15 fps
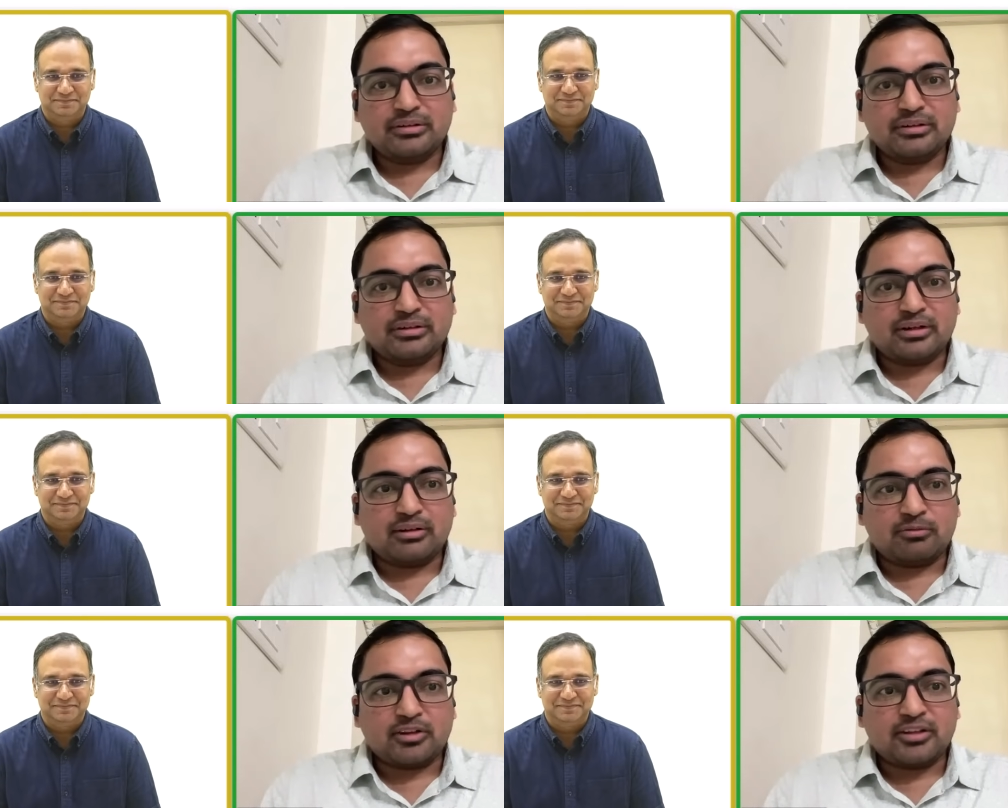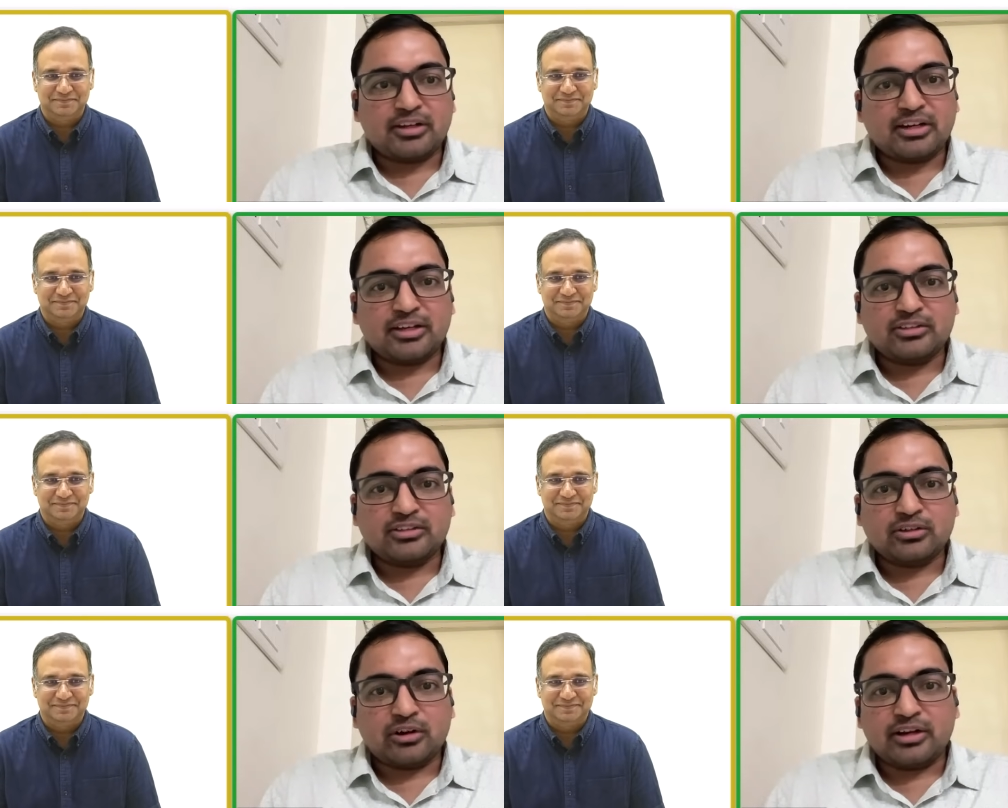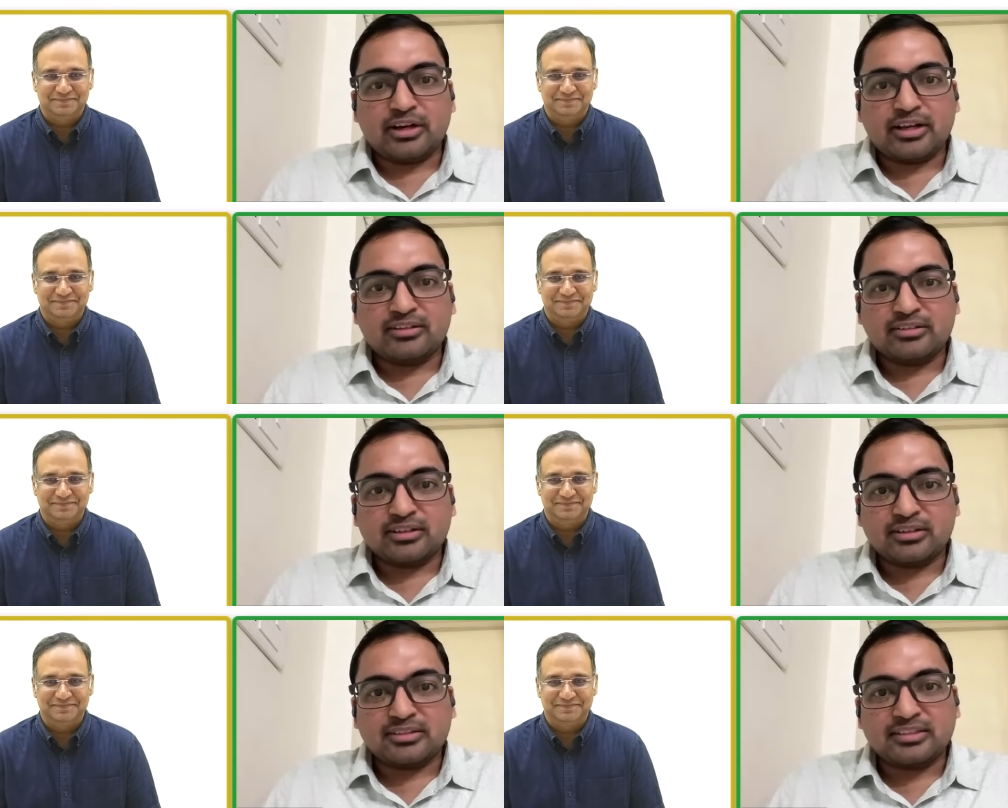Speaker 1: After that, I joined as
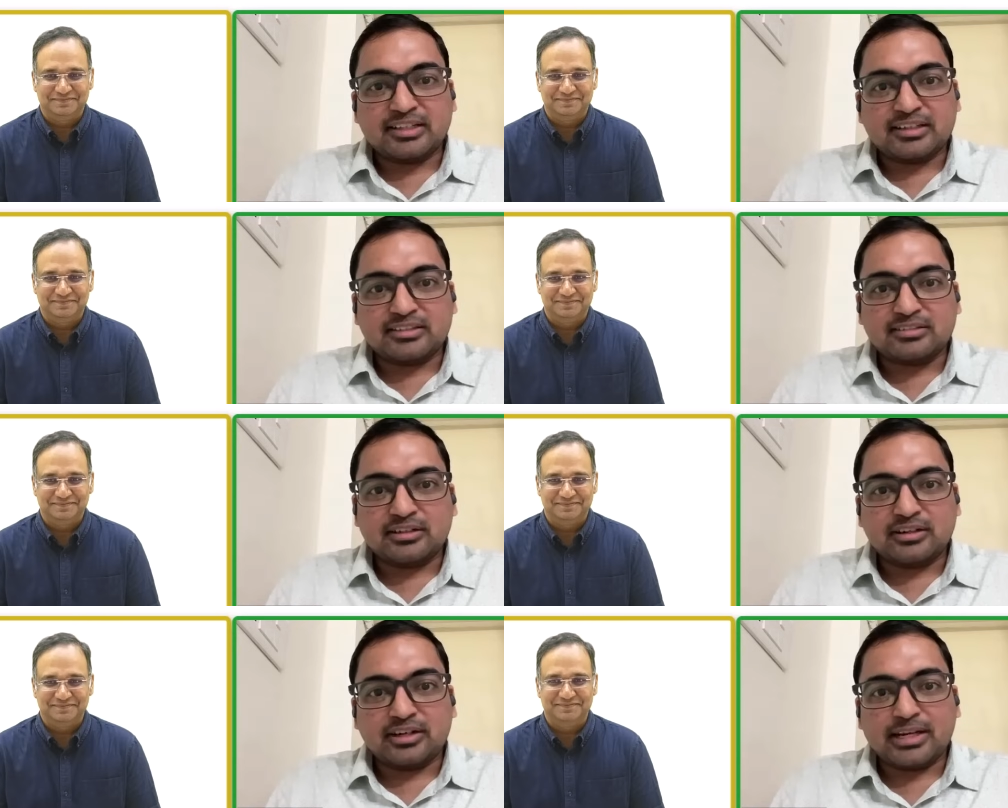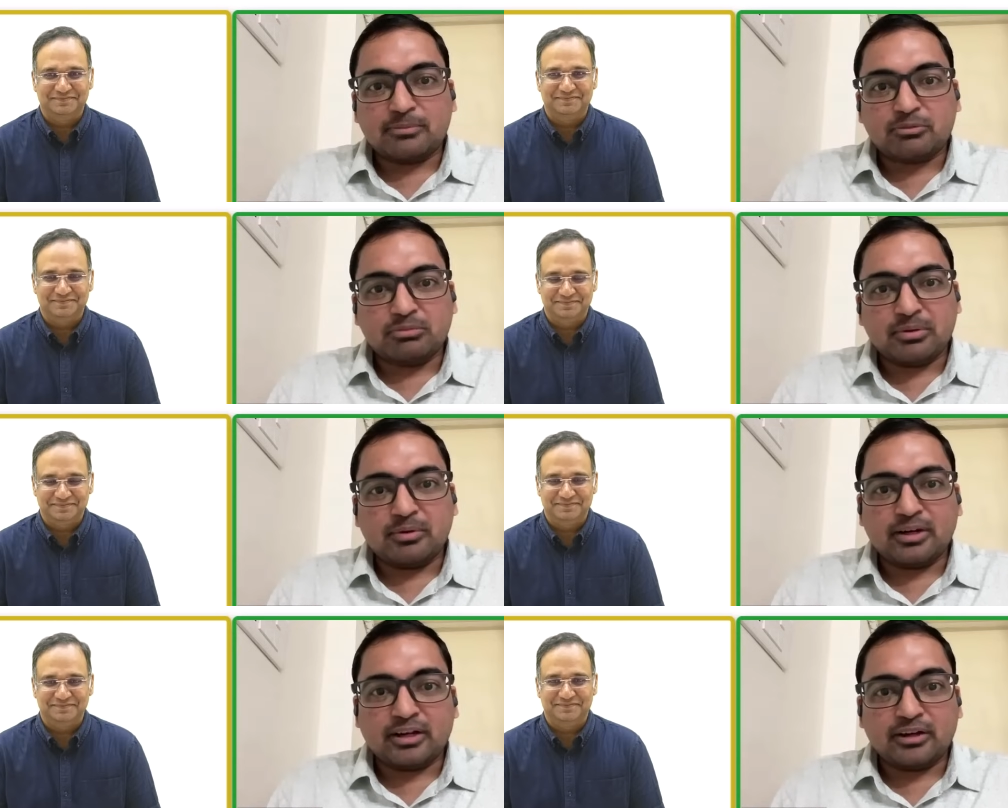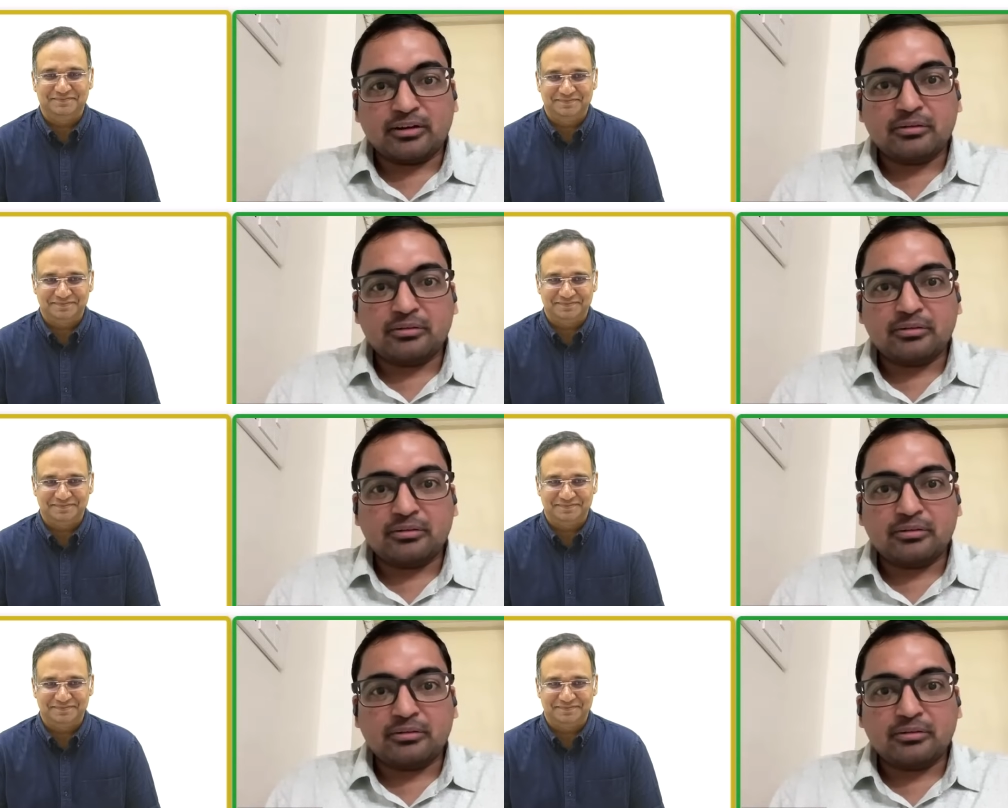a senior resident in AIIMS Bibinagar.